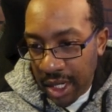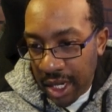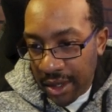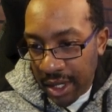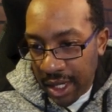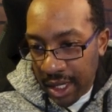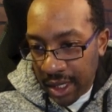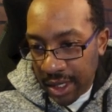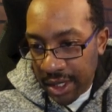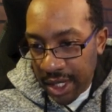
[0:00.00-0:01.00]
and then
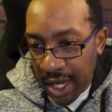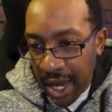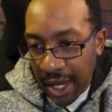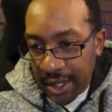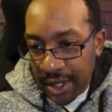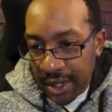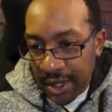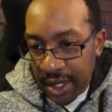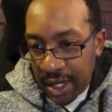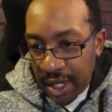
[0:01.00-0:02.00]
let's see, access.
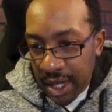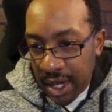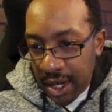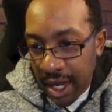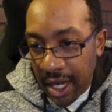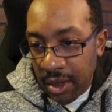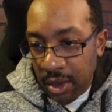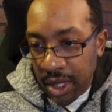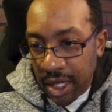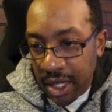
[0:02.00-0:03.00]

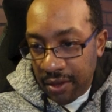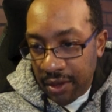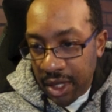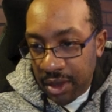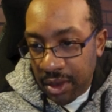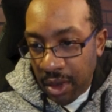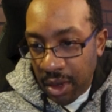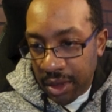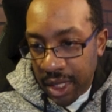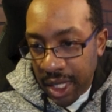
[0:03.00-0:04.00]
Anyone can view
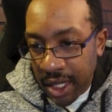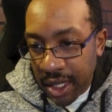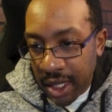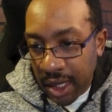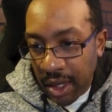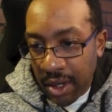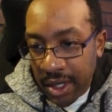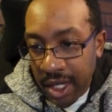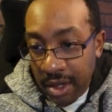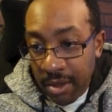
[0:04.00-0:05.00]
all data. Logged
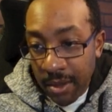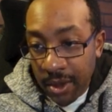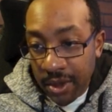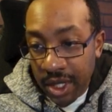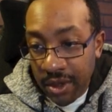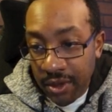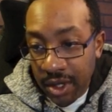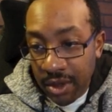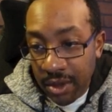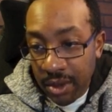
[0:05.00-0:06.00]
in members can
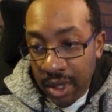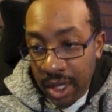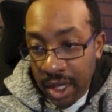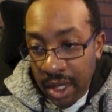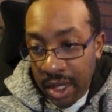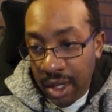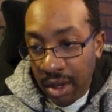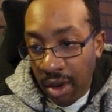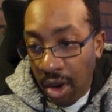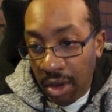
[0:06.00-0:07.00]
view
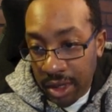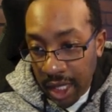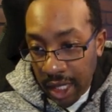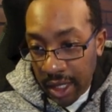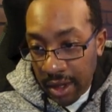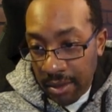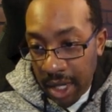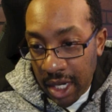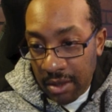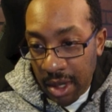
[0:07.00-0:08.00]
all data.
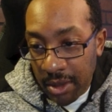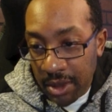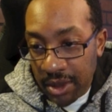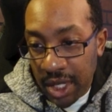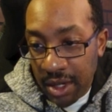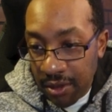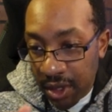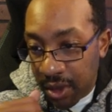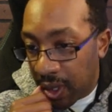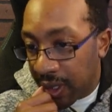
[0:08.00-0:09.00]
Paid members can
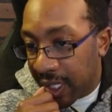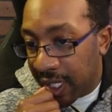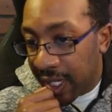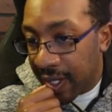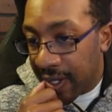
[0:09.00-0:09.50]
view all data.